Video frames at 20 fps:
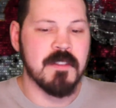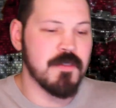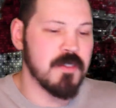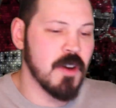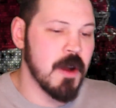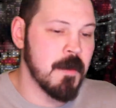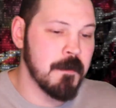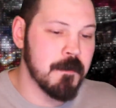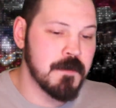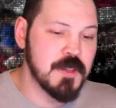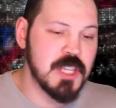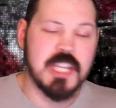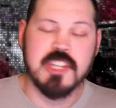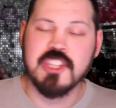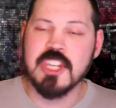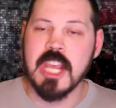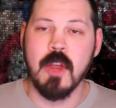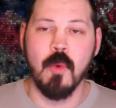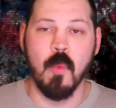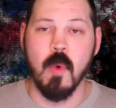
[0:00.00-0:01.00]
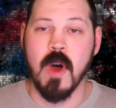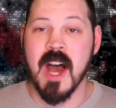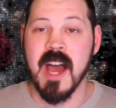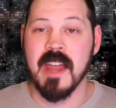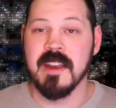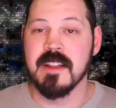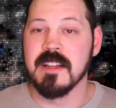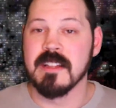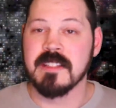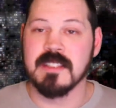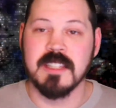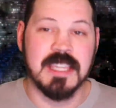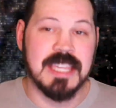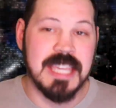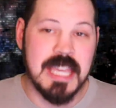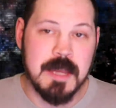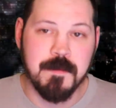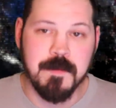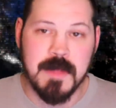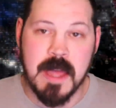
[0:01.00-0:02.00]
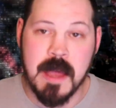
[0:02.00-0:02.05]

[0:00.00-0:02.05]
from TJ Watt to keep